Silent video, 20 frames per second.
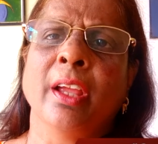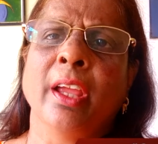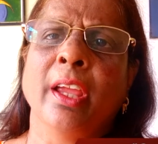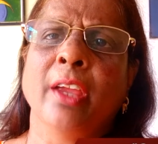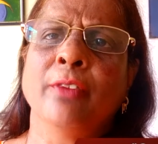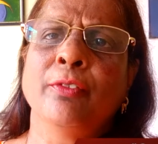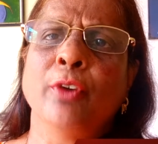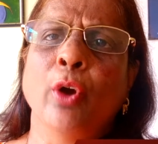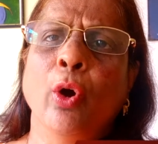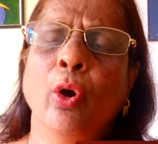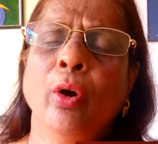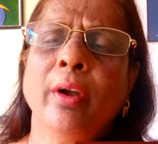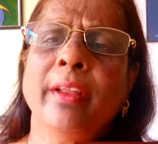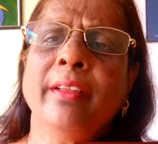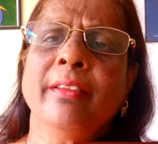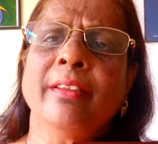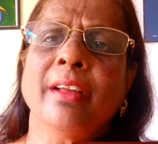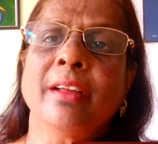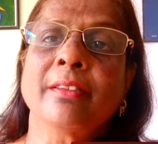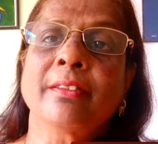if
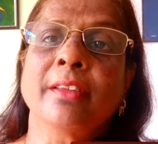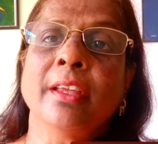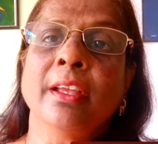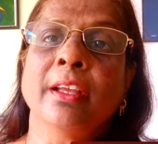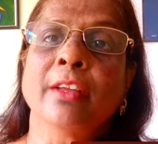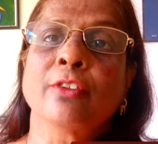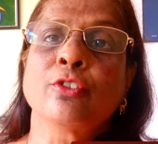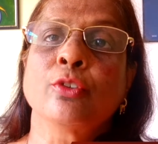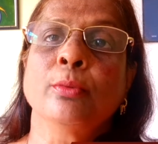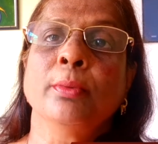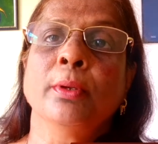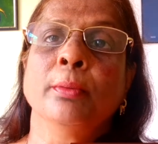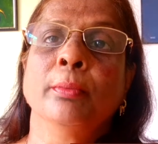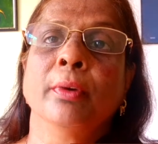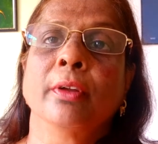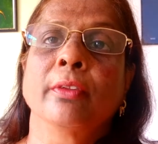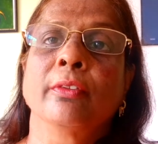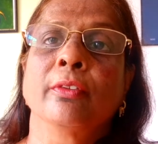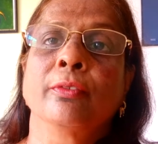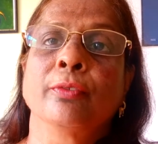God is asking us to be
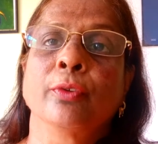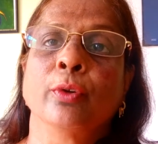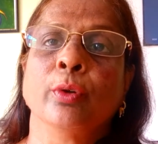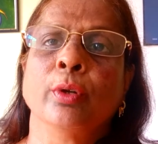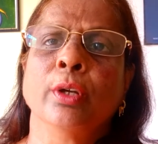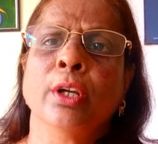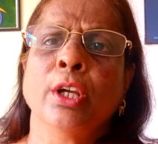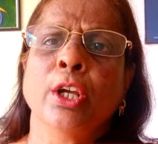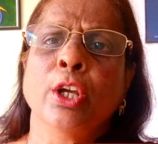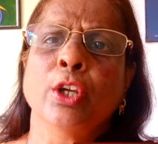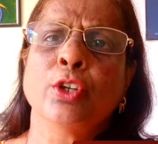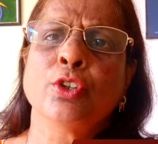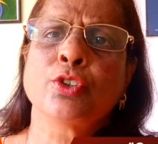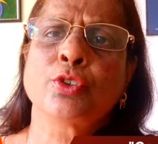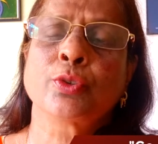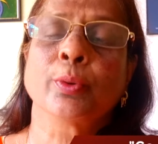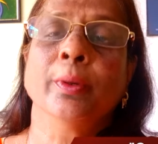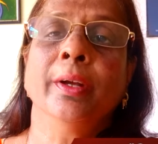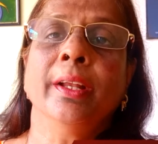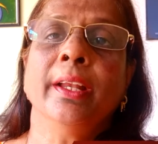merciful,
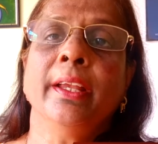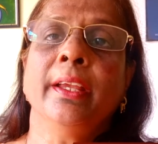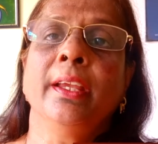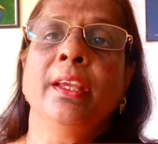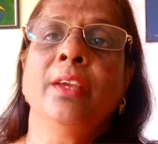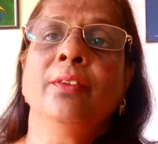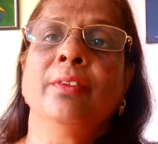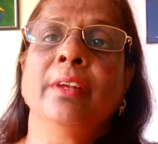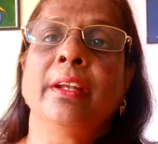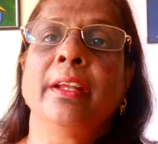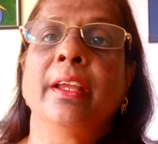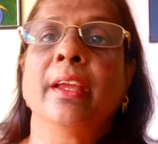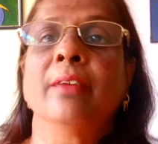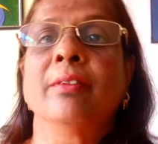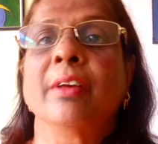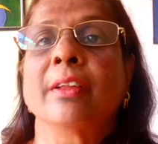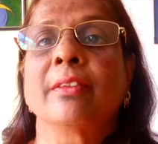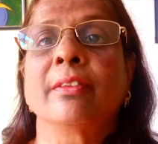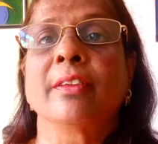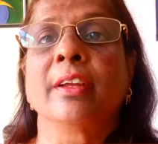surely He will
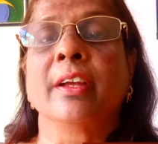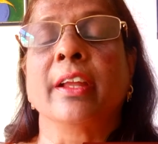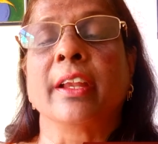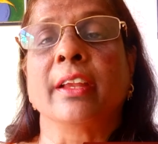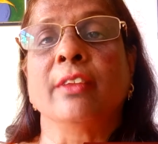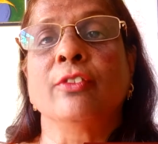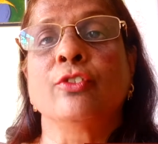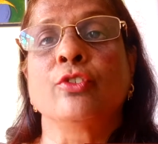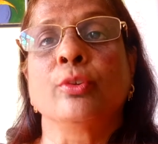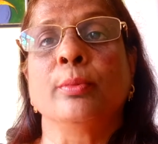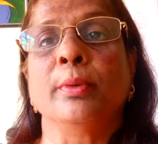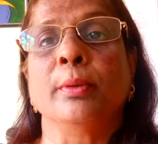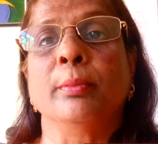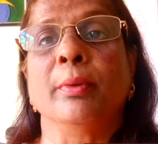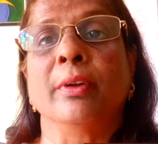give us the grace to be